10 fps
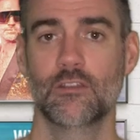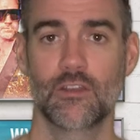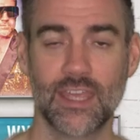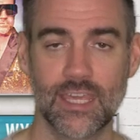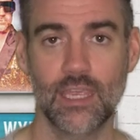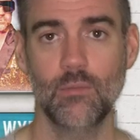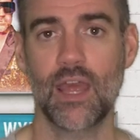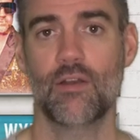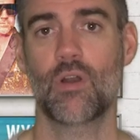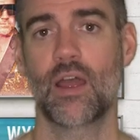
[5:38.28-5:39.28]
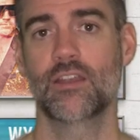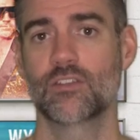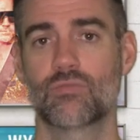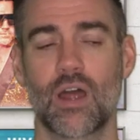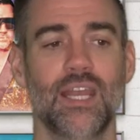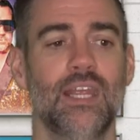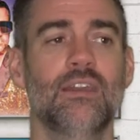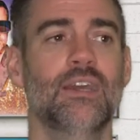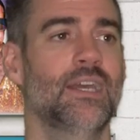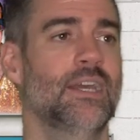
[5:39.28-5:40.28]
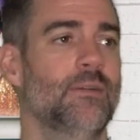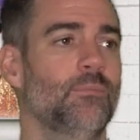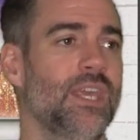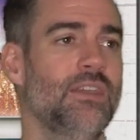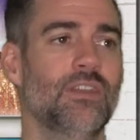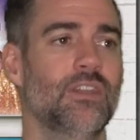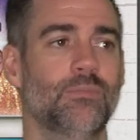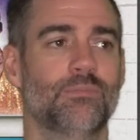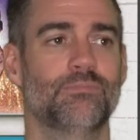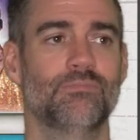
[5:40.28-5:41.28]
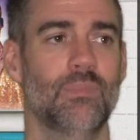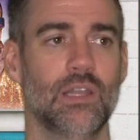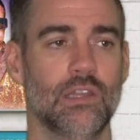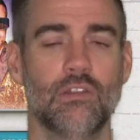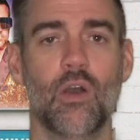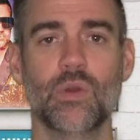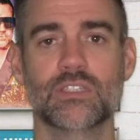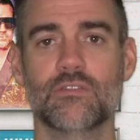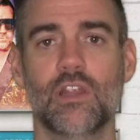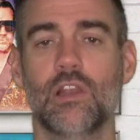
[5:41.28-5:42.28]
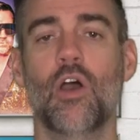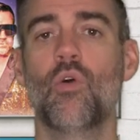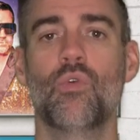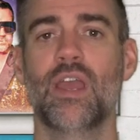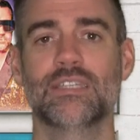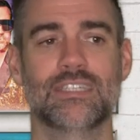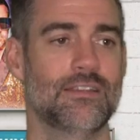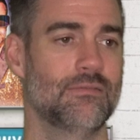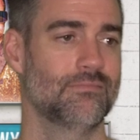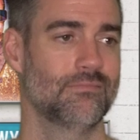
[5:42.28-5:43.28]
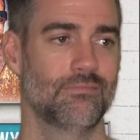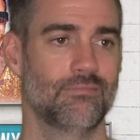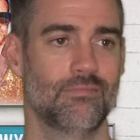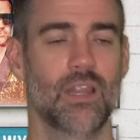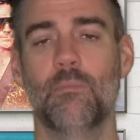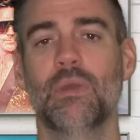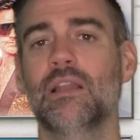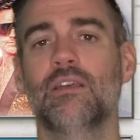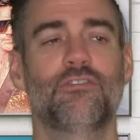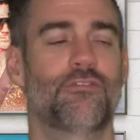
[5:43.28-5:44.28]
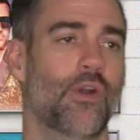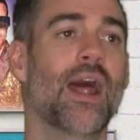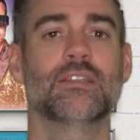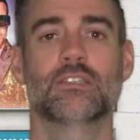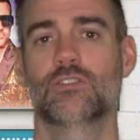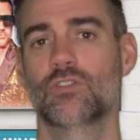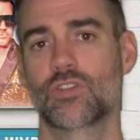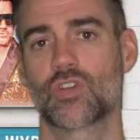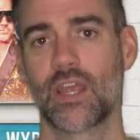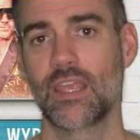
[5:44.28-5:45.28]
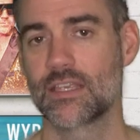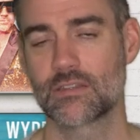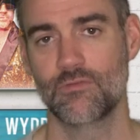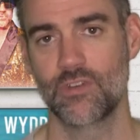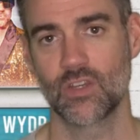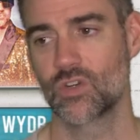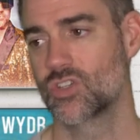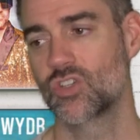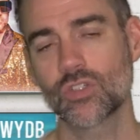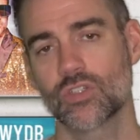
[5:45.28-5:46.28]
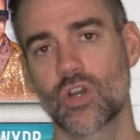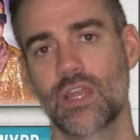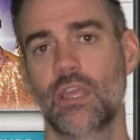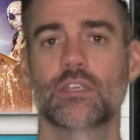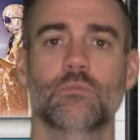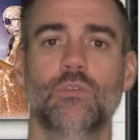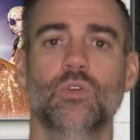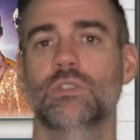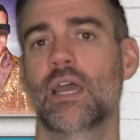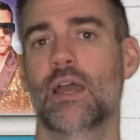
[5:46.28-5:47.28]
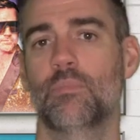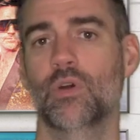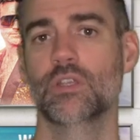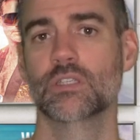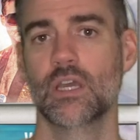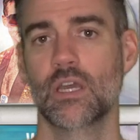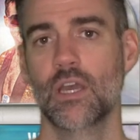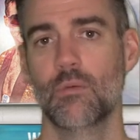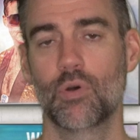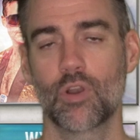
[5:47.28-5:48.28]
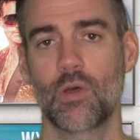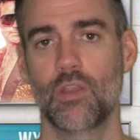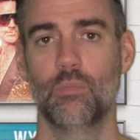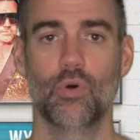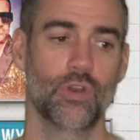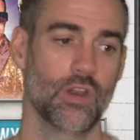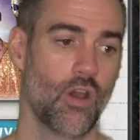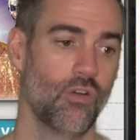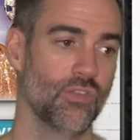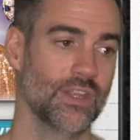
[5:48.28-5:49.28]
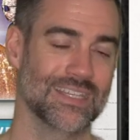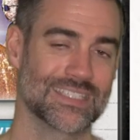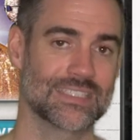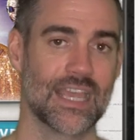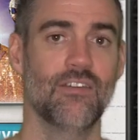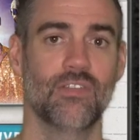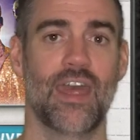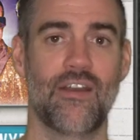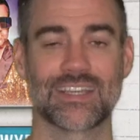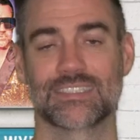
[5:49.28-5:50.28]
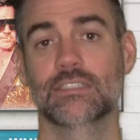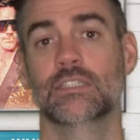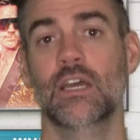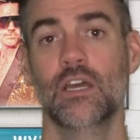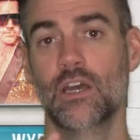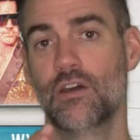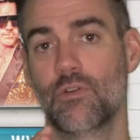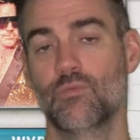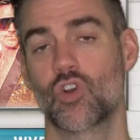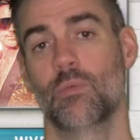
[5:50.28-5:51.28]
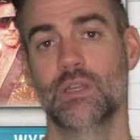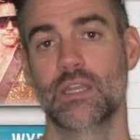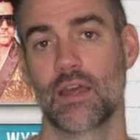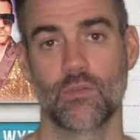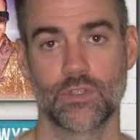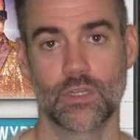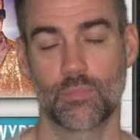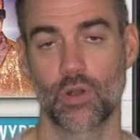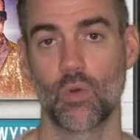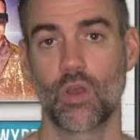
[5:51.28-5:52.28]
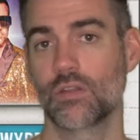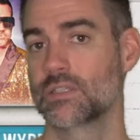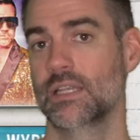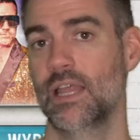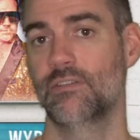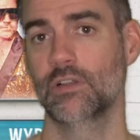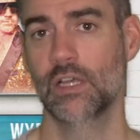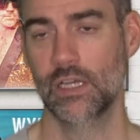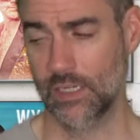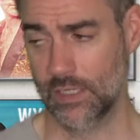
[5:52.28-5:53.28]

that they keep their riders riding even the lowest of the low races in the middle of France just to try and get some victories, just to try and get some UCI points, put them on the board and hopefully save their asses from dropping down to pro Conti level.